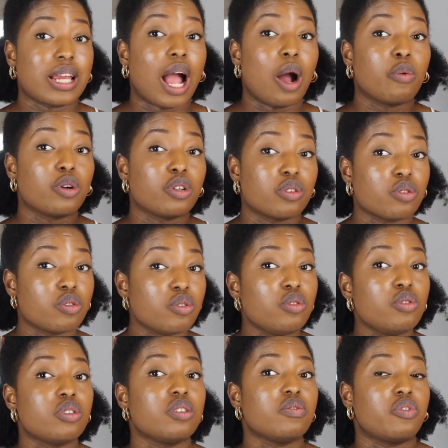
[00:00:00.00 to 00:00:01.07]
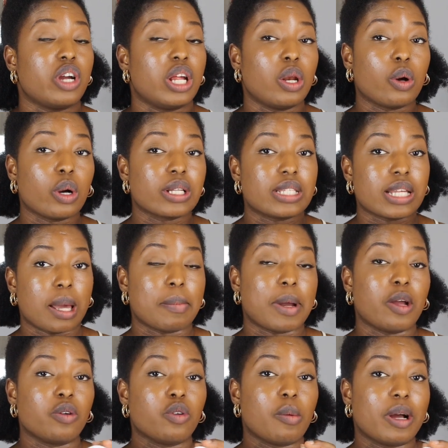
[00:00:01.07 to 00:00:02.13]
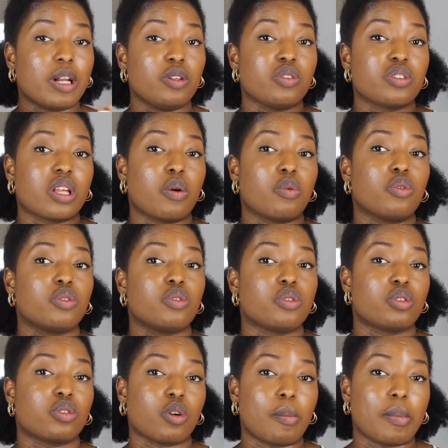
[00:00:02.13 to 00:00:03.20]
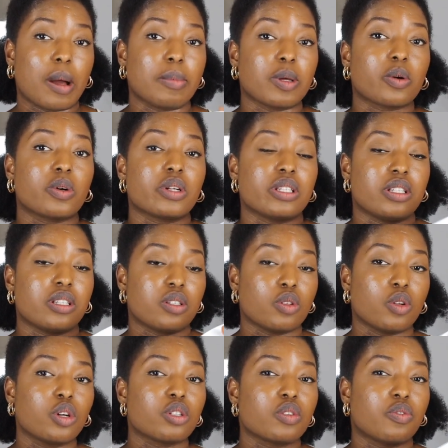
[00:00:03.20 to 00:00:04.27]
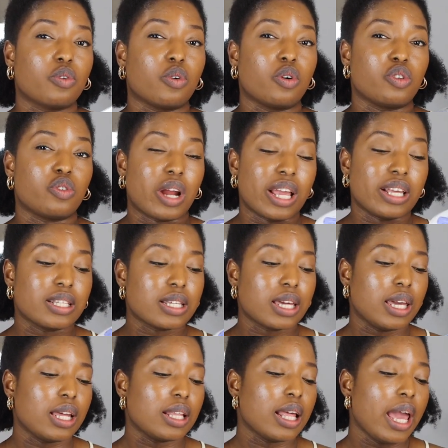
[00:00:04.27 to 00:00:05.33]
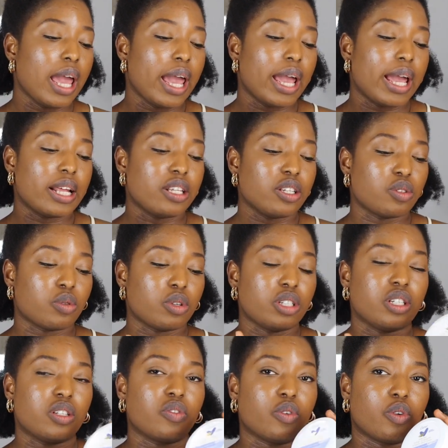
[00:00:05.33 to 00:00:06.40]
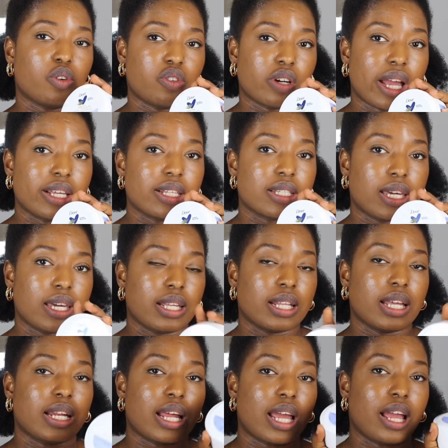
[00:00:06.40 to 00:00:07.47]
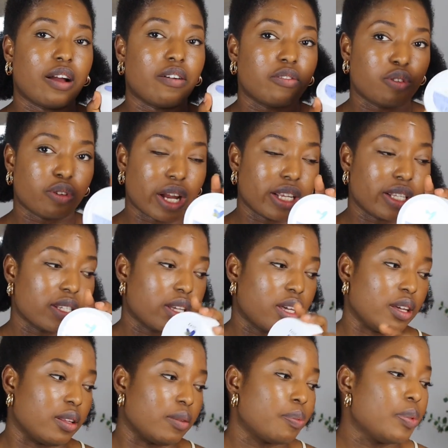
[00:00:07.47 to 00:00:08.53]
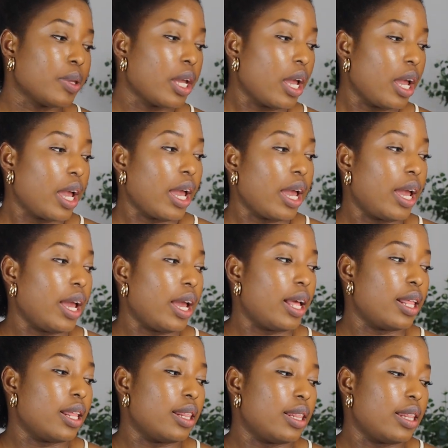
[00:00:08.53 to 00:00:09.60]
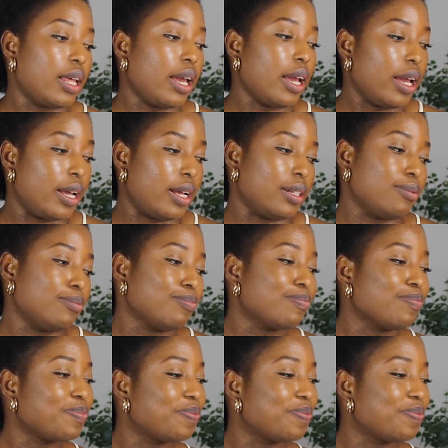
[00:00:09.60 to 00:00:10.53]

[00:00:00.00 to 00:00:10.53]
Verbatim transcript: I was using for a long time. I normally use that one summer because it's not for dry skin, and this one is for dry skin, and I have dry skin. And then